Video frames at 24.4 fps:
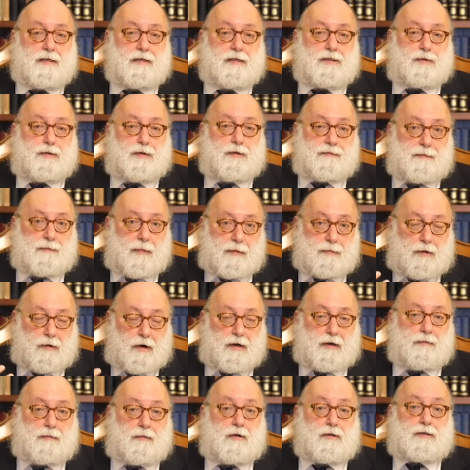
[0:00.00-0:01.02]
So we have
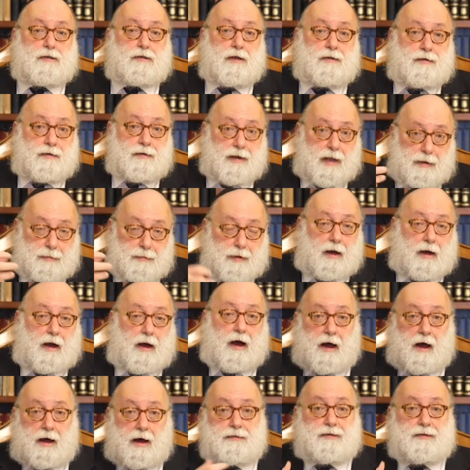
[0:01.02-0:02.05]
Mamorim also, the Rebbe,
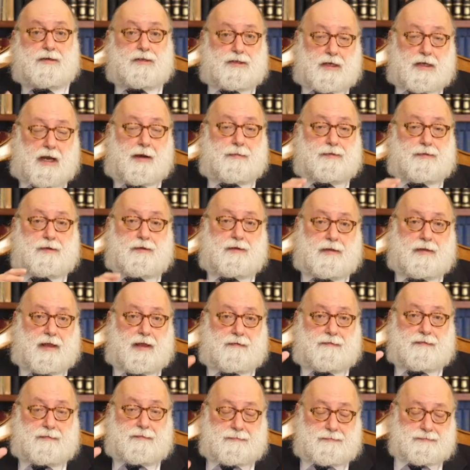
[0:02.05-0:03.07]
on this chapter
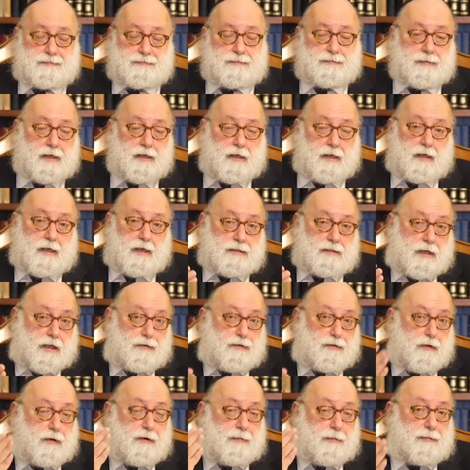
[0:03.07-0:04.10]
11. So I
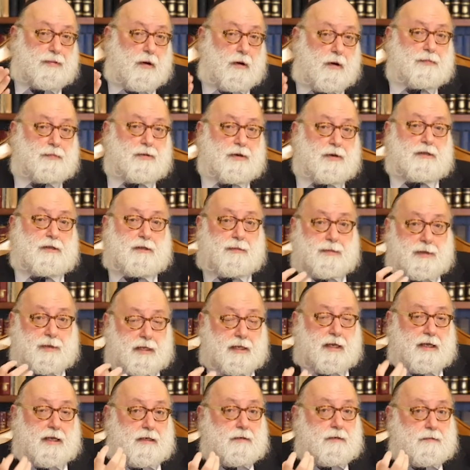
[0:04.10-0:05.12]
thought appropriate to
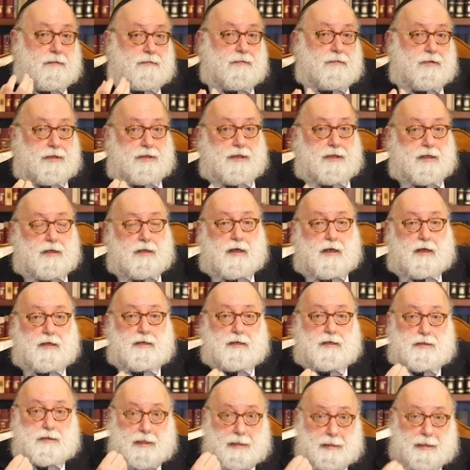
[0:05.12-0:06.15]
begin with
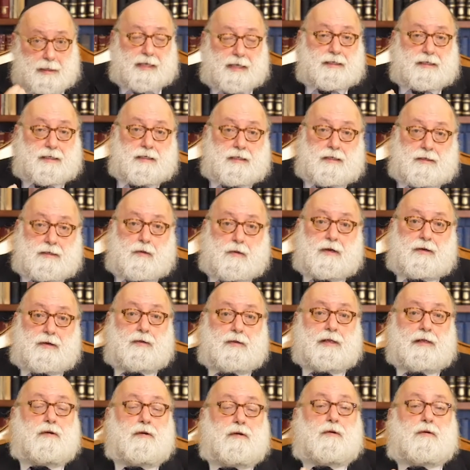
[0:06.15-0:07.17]
the lessons. What do
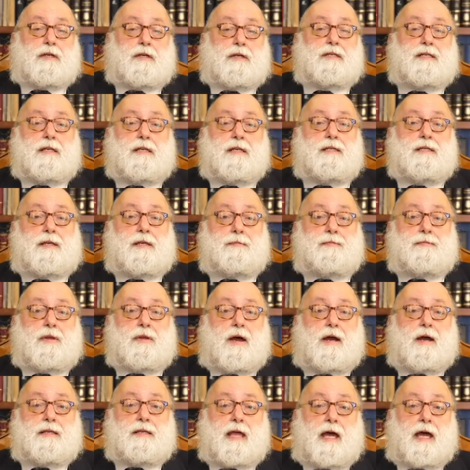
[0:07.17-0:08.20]
we learn? Chassidus
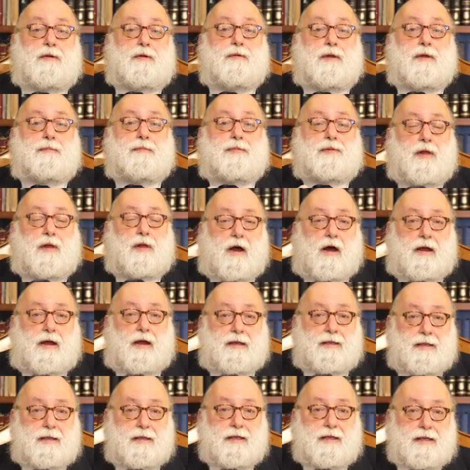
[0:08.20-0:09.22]
Applied. How do we
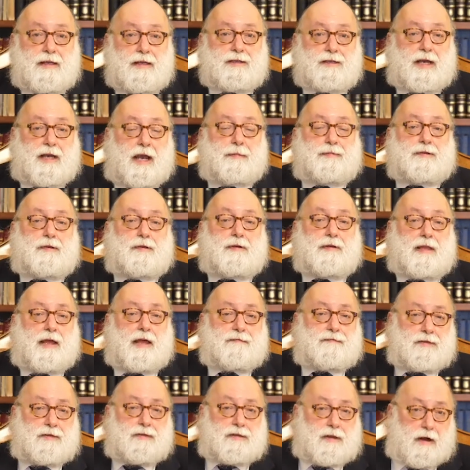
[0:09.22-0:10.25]
apply chapter
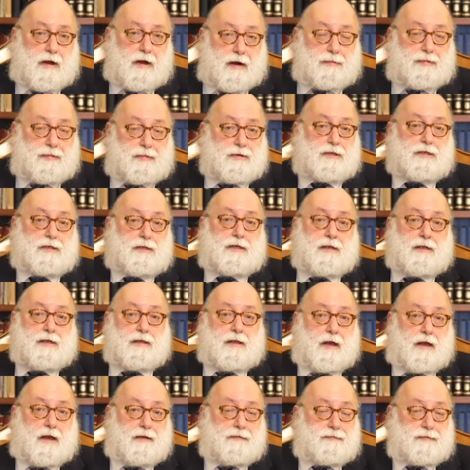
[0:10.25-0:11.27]
11 to our
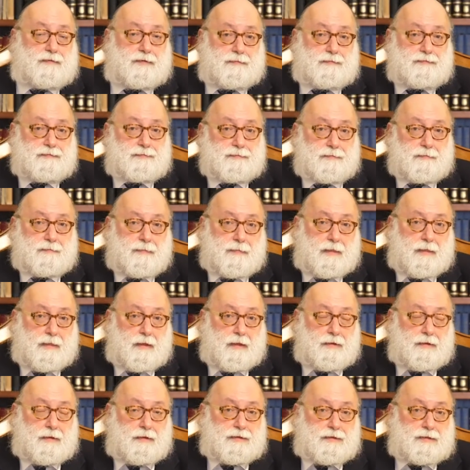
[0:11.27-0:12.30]
personal lives?
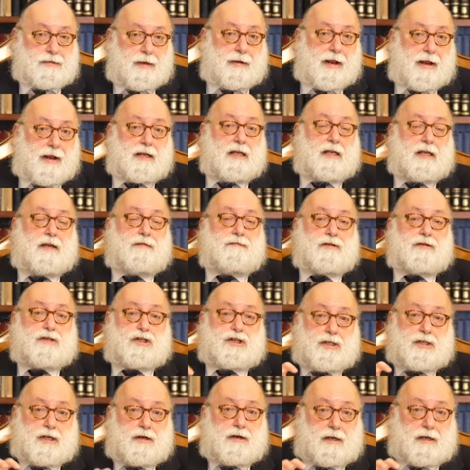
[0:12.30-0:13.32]
So I'm not going to give a
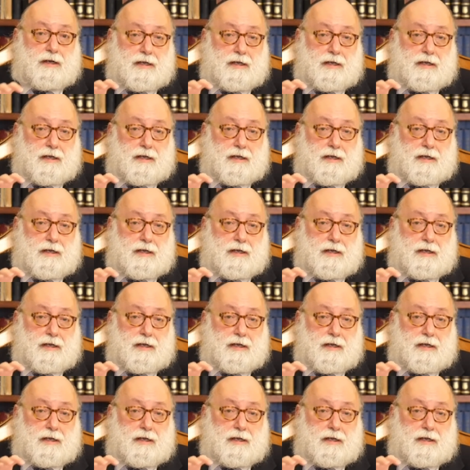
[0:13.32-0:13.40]
shiur, a